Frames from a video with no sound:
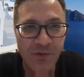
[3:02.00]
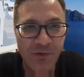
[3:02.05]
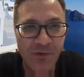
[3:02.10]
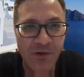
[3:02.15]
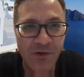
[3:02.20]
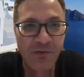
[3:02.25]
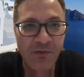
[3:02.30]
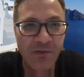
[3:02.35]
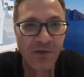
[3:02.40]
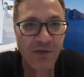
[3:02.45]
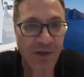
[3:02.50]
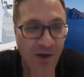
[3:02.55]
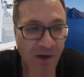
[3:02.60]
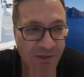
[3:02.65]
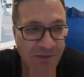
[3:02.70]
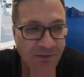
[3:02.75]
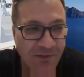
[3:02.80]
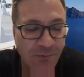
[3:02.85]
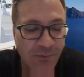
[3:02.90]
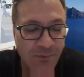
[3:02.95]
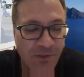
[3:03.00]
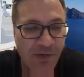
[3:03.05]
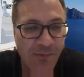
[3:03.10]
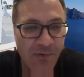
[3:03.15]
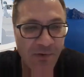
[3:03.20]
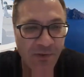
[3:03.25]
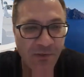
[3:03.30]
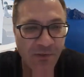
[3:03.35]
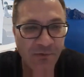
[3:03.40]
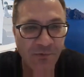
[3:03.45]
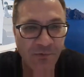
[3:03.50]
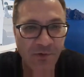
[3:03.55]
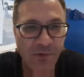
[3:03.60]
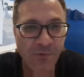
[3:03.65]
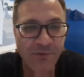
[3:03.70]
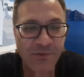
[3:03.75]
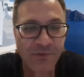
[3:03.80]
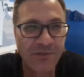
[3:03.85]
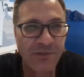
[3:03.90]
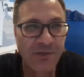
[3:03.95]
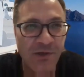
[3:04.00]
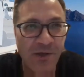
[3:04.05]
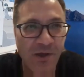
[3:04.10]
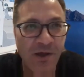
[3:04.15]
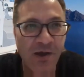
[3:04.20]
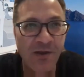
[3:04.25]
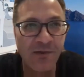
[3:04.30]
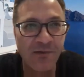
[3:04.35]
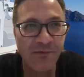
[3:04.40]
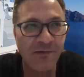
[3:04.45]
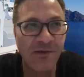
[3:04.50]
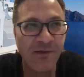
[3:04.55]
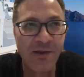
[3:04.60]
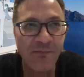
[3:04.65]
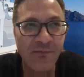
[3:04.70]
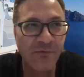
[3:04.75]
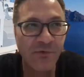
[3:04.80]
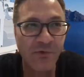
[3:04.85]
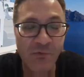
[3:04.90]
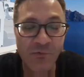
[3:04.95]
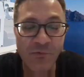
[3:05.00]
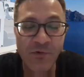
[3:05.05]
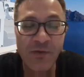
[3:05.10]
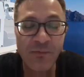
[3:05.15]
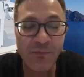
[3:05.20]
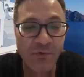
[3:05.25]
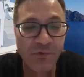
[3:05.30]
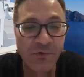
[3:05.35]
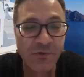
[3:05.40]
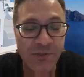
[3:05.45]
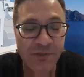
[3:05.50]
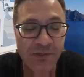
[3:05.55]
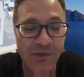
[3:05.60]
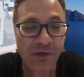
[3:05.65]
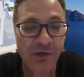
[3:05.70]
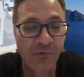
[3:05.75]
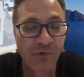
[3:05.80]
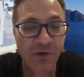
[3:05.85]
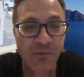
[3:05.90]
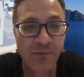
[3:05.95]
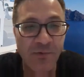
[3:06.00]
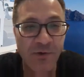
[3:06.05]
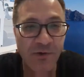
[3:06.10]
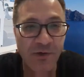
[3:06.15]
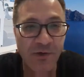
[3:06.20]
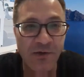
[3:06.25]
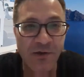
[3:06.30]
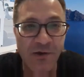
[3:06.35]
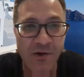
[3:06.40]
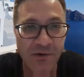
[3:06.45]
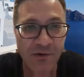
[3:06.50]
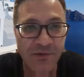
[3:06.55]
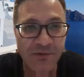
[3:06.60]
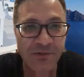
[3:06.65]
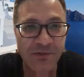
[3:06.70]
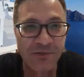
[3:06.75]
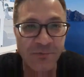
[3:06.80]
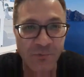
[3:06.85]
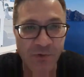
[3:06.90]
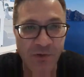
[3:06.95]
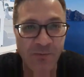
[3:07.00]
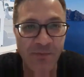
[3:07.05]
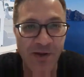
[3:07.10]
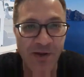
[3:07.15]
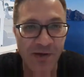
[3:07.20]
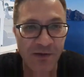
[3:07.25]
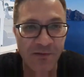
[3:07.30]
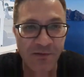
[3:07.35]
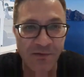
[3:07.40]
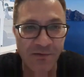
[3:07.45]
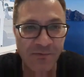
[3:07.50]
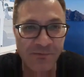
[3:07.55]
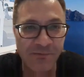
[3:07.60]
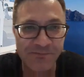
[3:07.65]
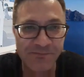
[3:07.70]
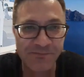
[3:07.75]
all the concerts that were coming through. It was just a hot time for Greek music and Greek American artists as well back then.